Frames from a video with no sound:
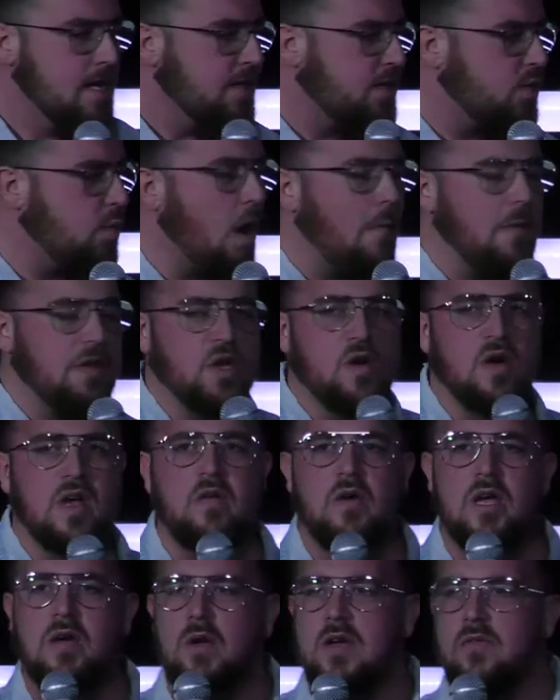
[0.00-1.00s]
So what we do,
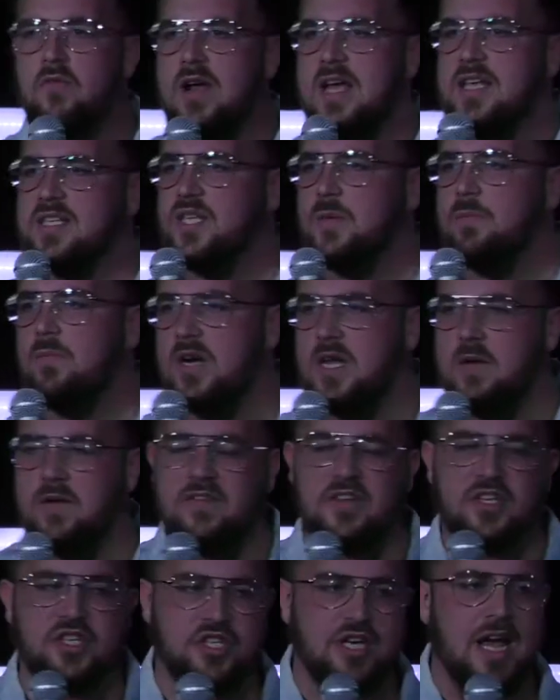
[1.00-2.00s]
we've raised some money. We
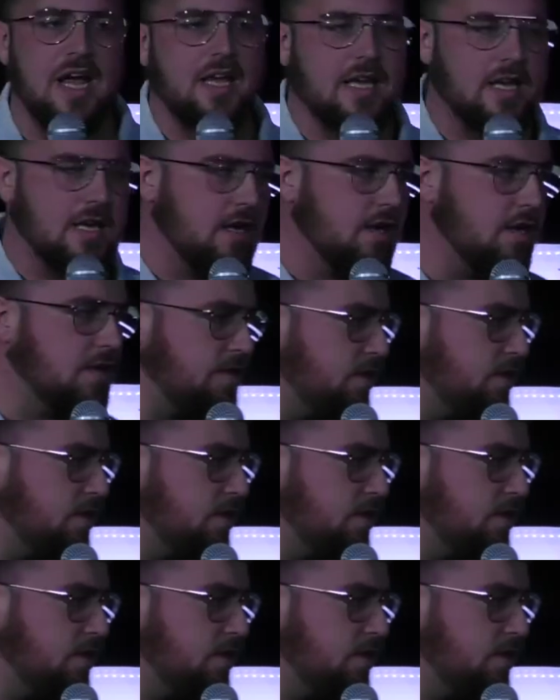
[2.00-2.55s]
have a check here.